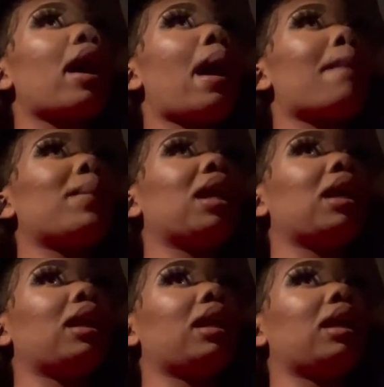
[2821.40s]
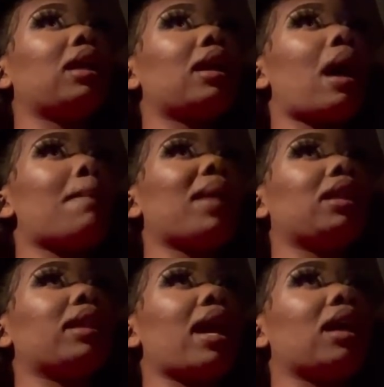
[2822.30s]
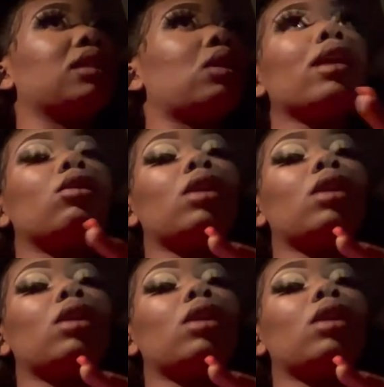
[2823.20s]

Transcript: I made that. It's all.